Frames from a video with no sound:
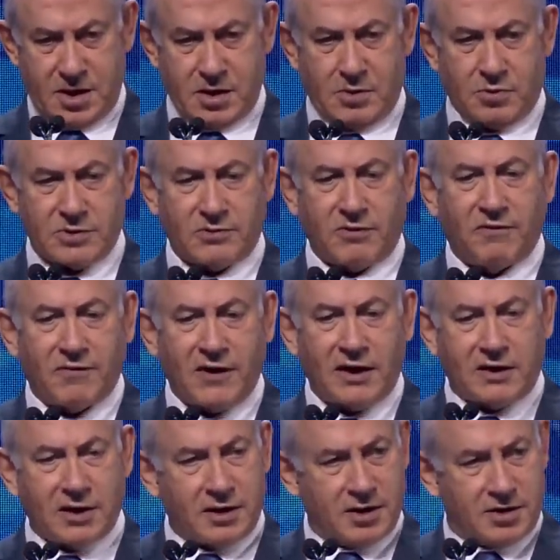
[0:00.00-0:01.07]
that was
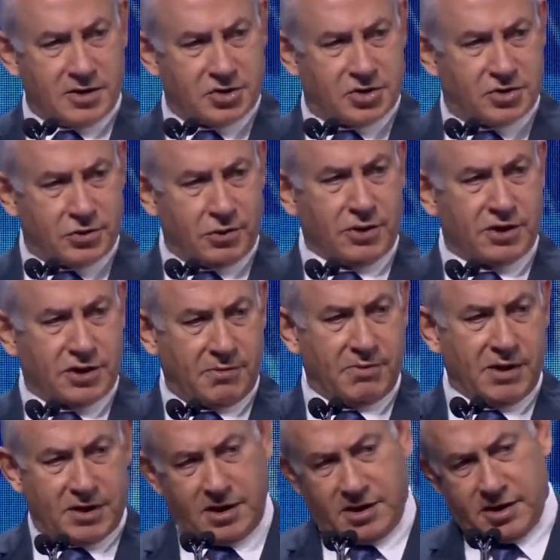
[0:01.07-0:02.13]
reflected in this joint
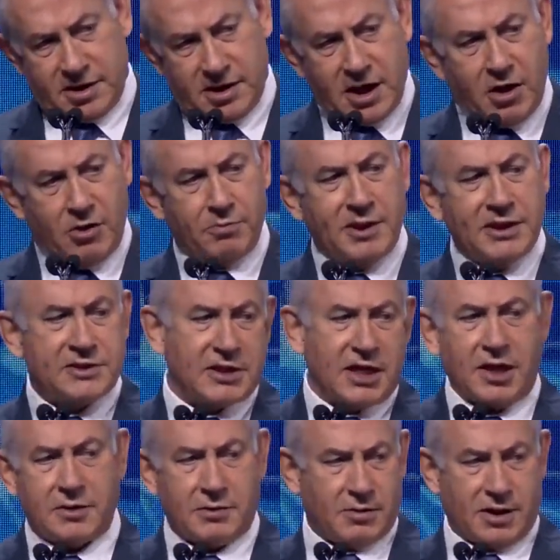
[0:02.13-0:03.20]
committee that now meets
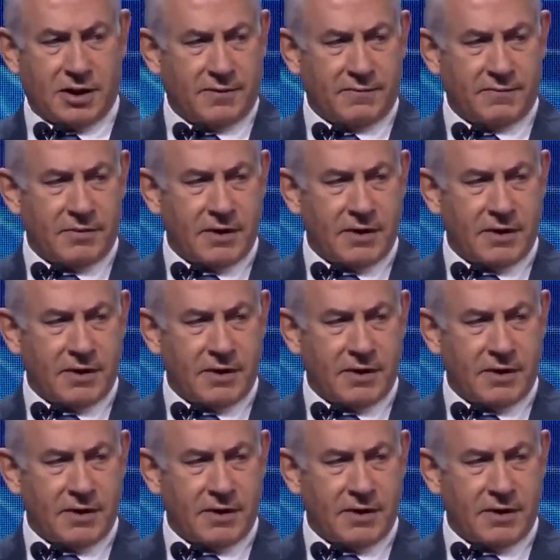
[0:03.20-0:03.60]
annually,